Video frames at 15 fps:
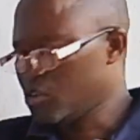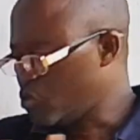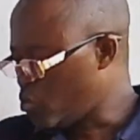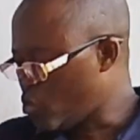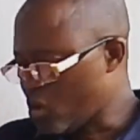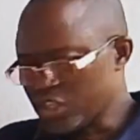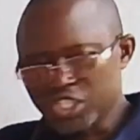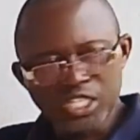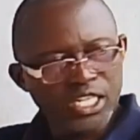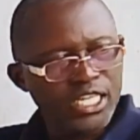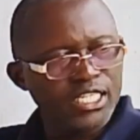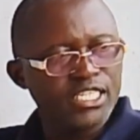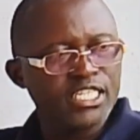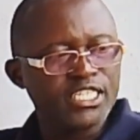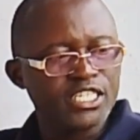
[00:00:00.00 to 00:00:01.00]
Washing
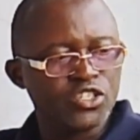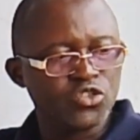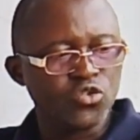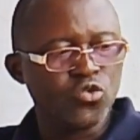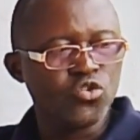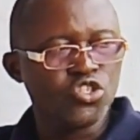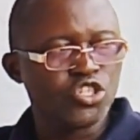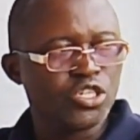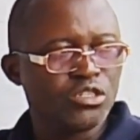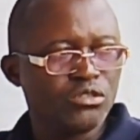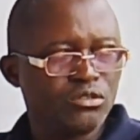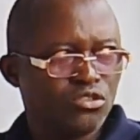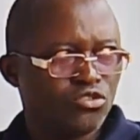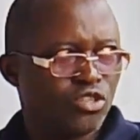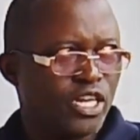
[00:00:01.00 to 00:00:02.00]
it is the
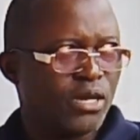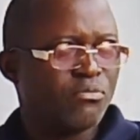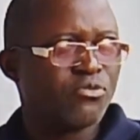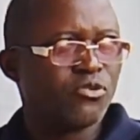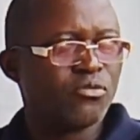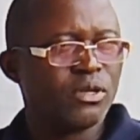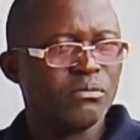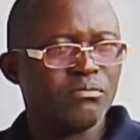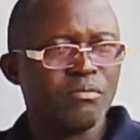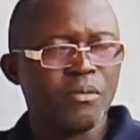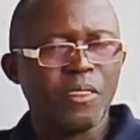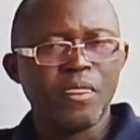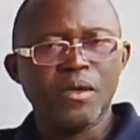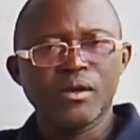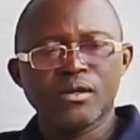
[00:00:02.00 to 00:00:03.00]
solution to that problem.
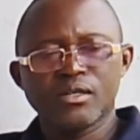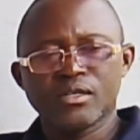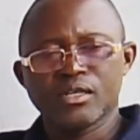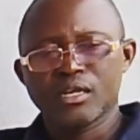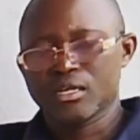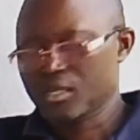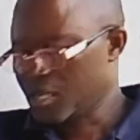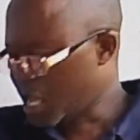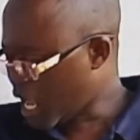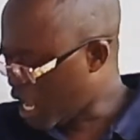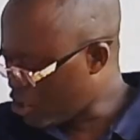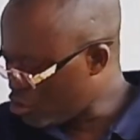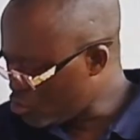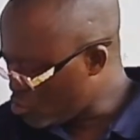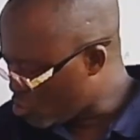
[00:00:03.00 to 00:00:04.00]
How do you